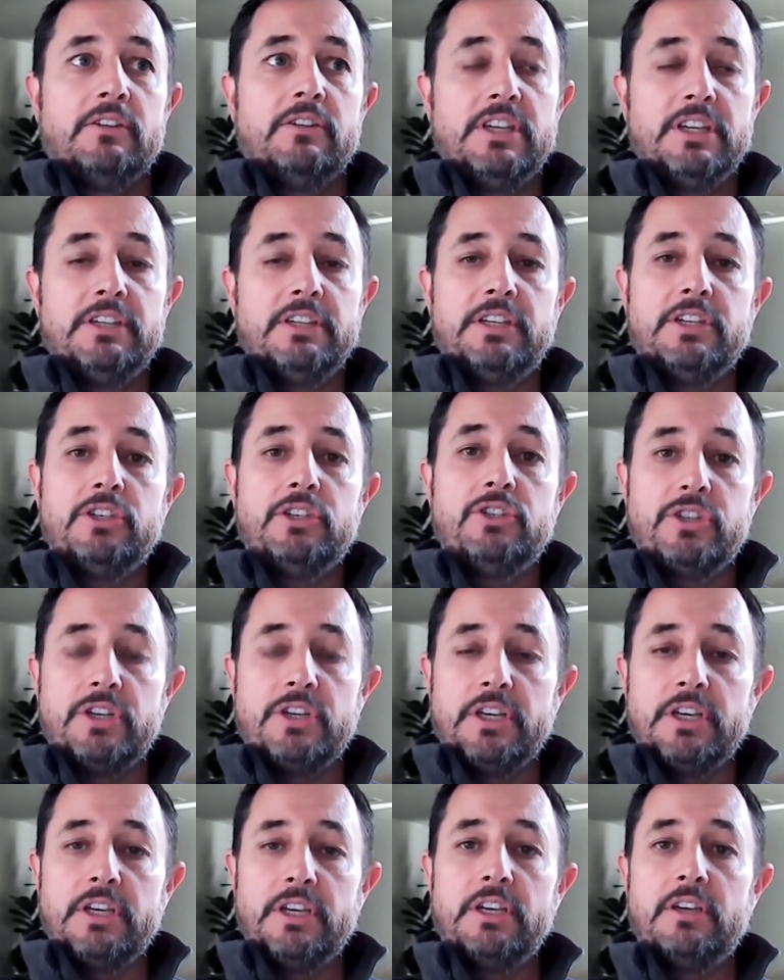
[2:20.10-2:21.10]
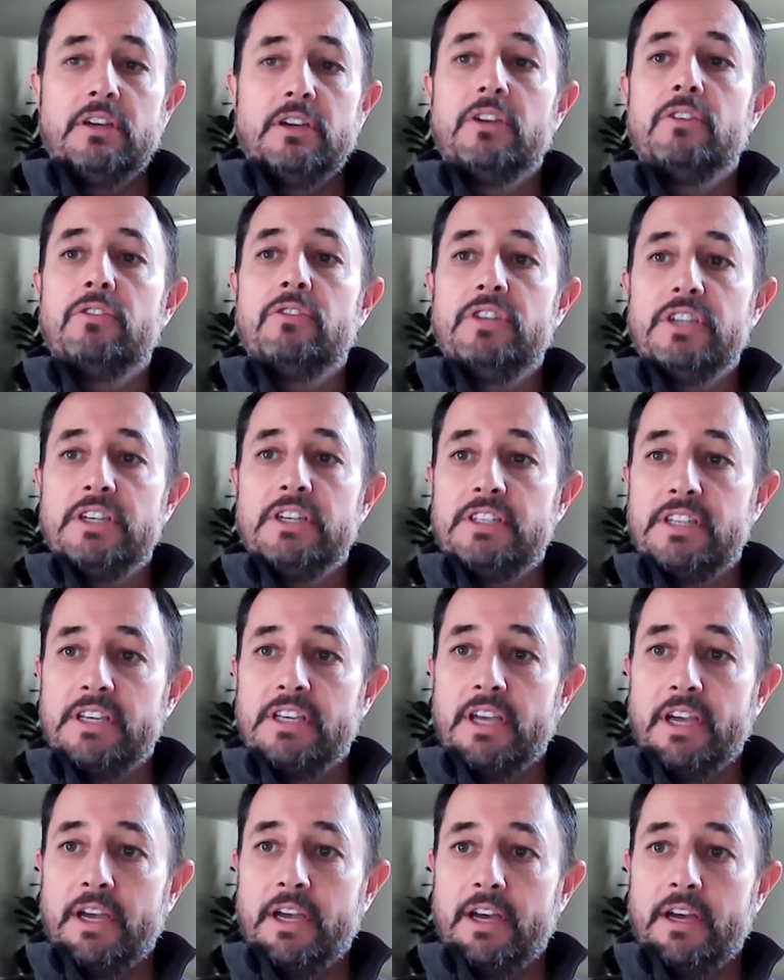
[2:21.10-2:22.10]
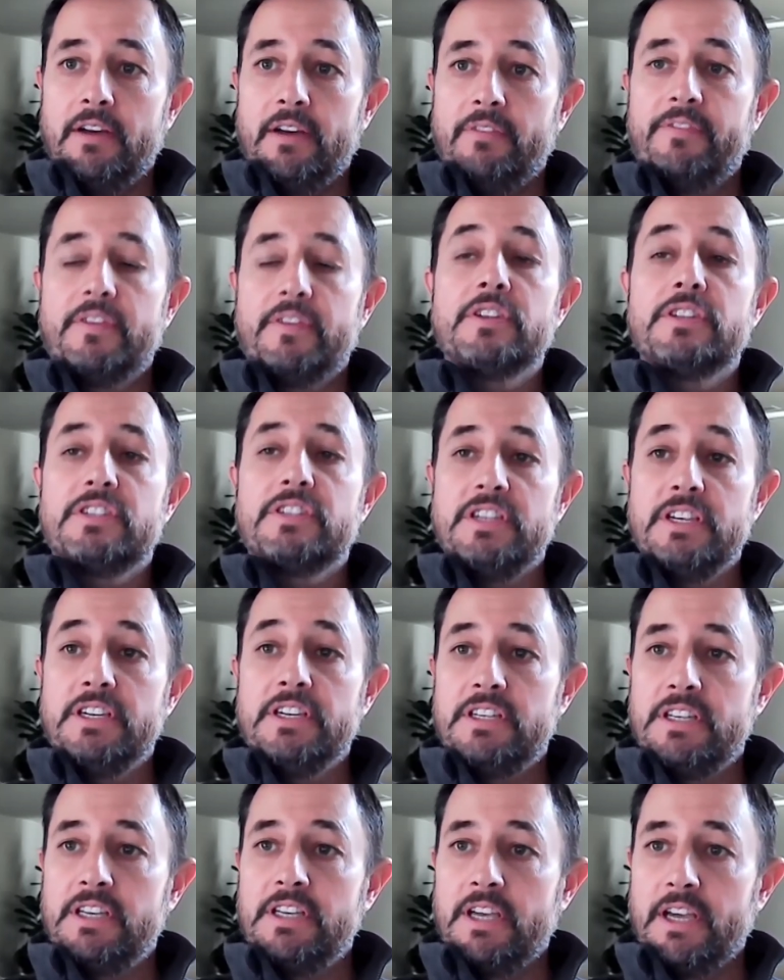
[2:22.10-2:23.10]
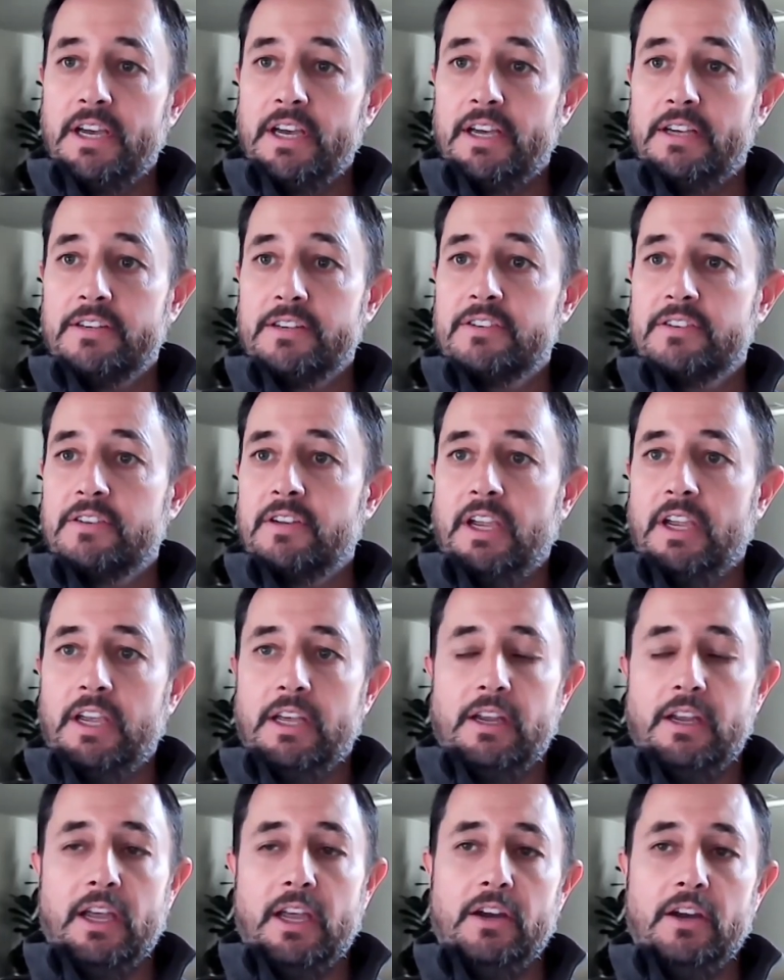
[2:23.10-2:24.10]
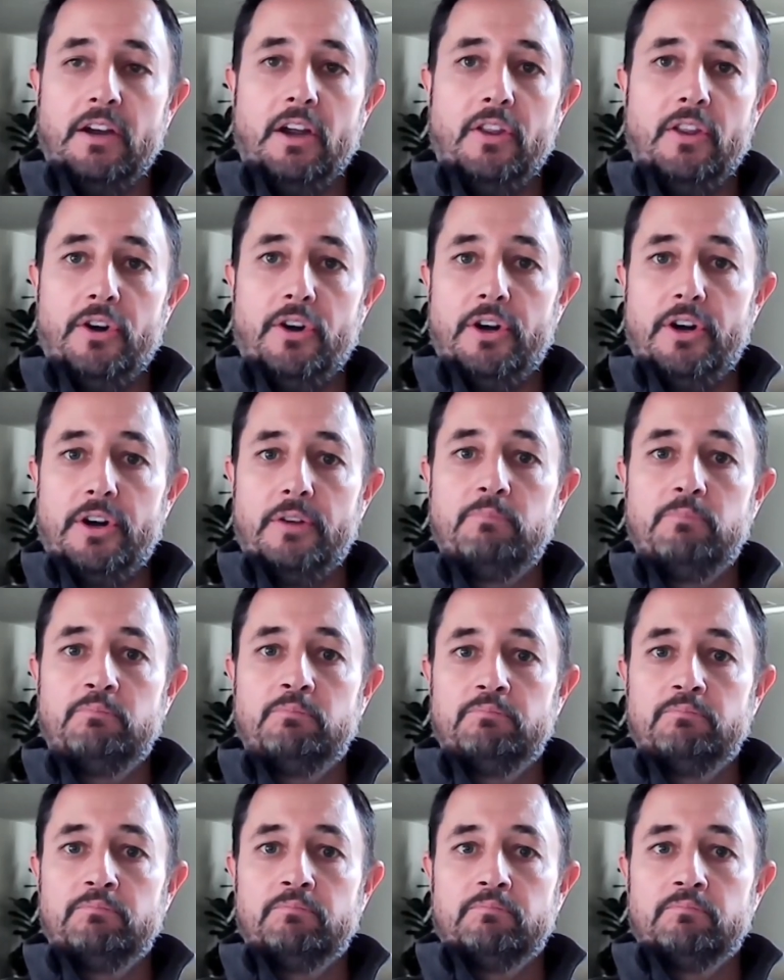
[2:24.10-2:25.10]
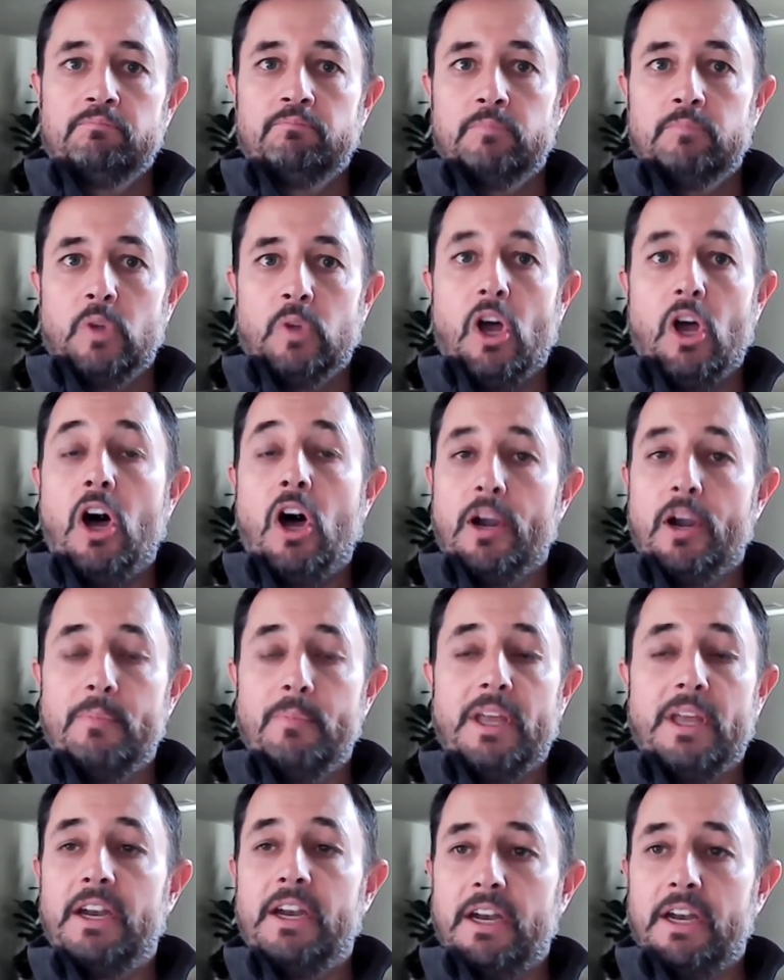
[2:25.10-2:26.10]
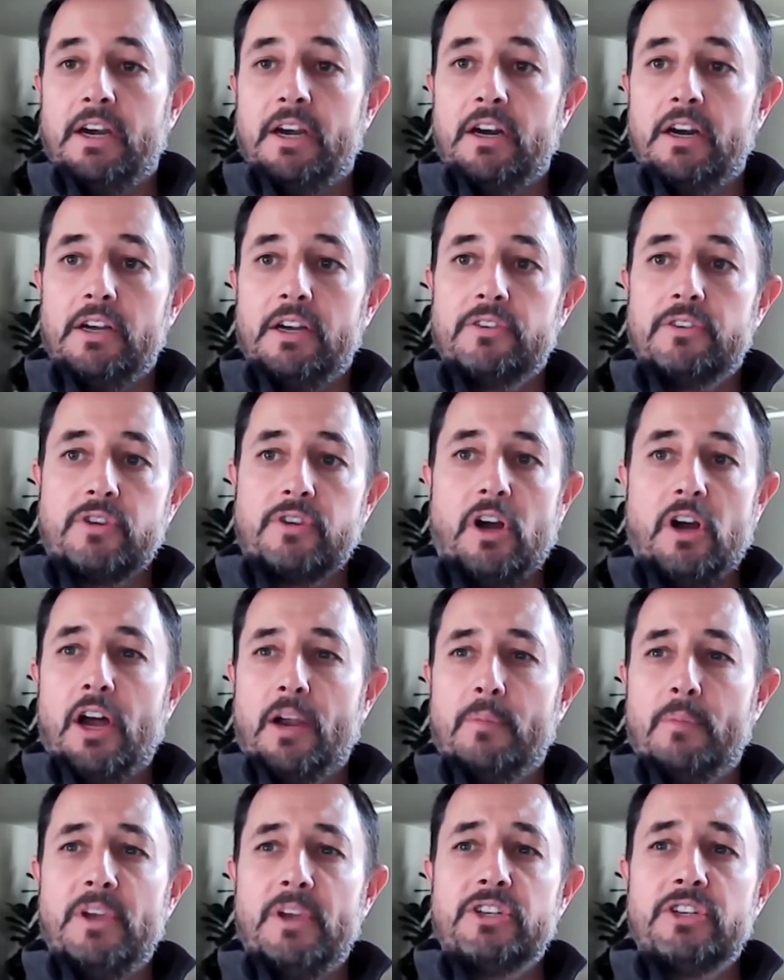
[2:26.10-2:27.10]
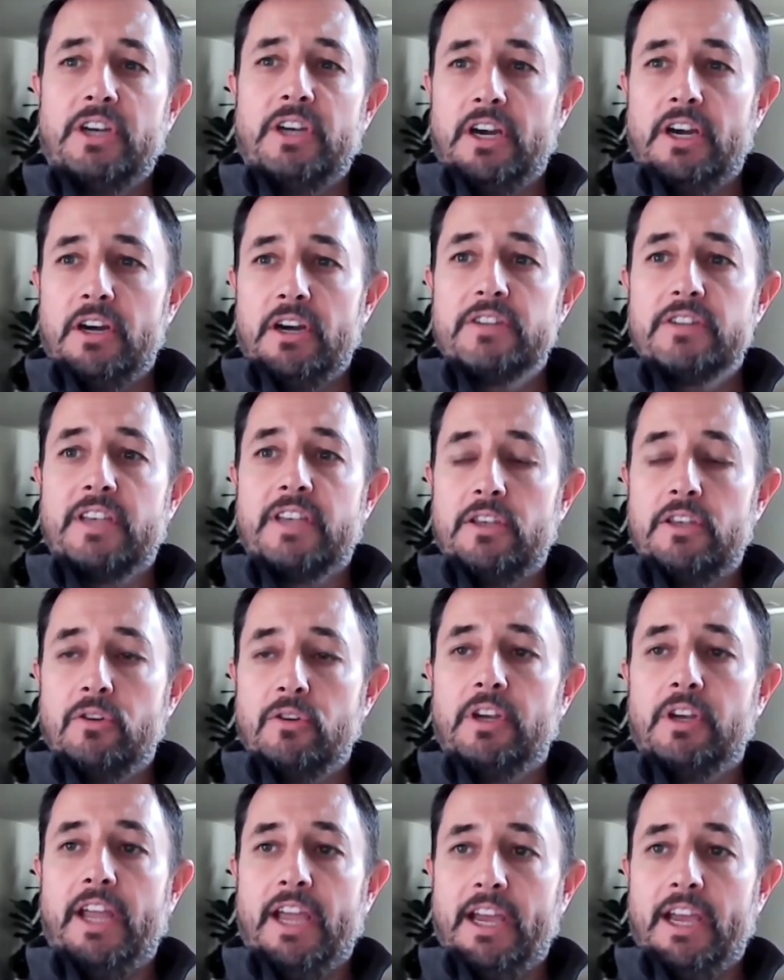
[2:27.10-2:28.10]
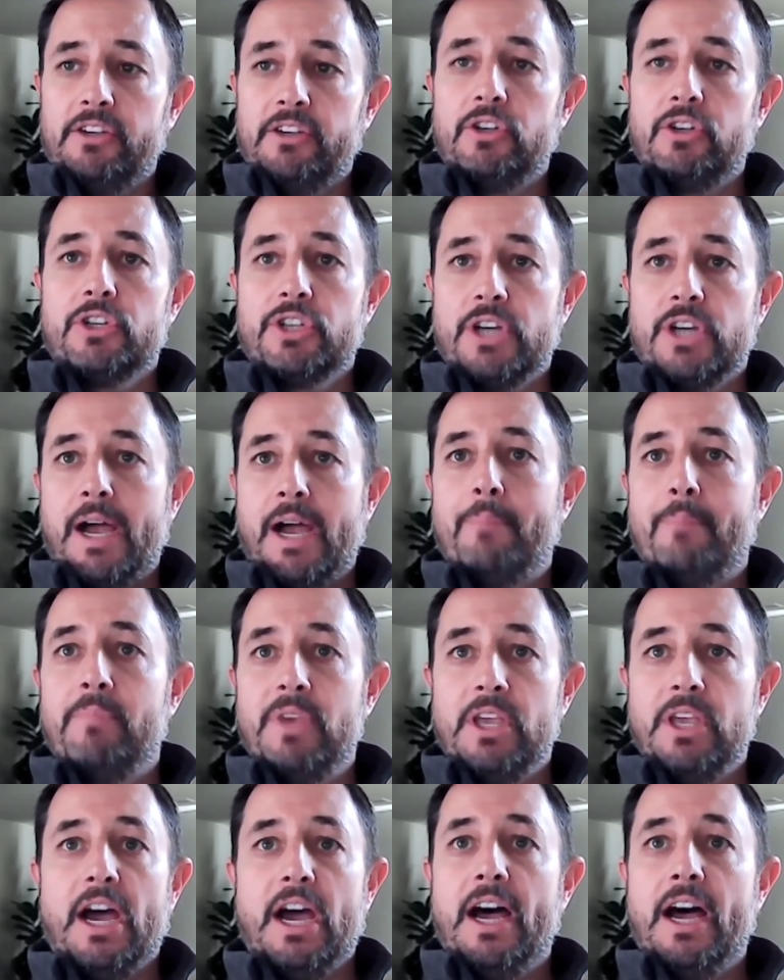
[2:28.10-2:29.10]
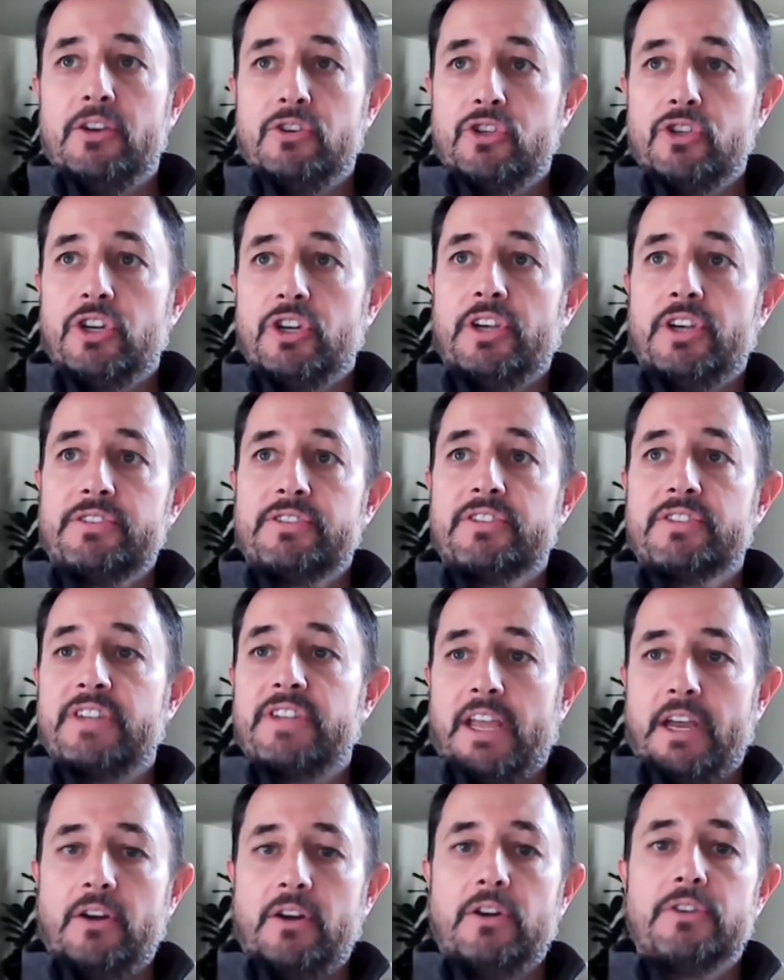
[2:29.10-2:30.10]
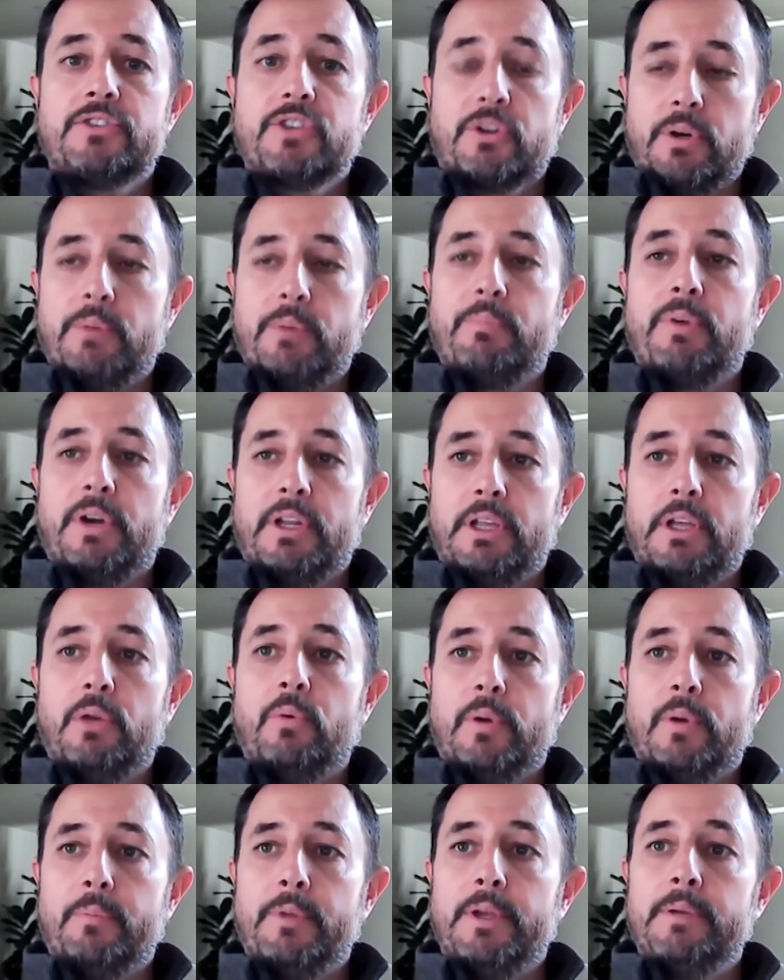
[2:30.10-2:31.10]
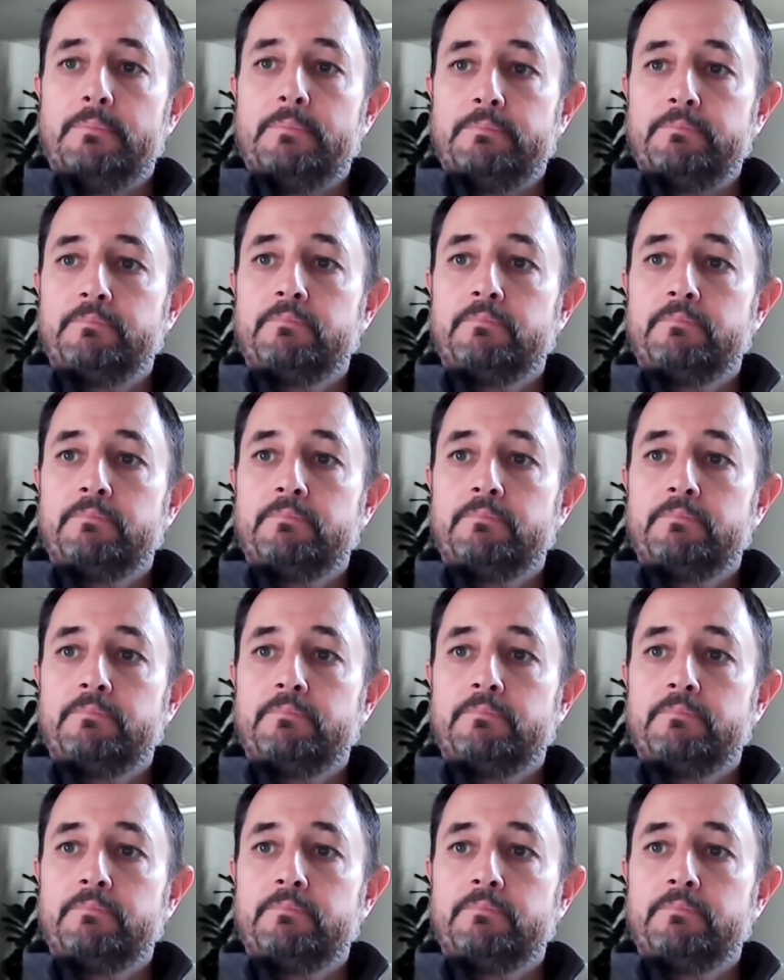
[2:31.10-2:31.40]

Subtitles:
DTG, DTF, CTS, and other automated areas or automation areas that you can add to your shop beyond just standard screen printing equipment.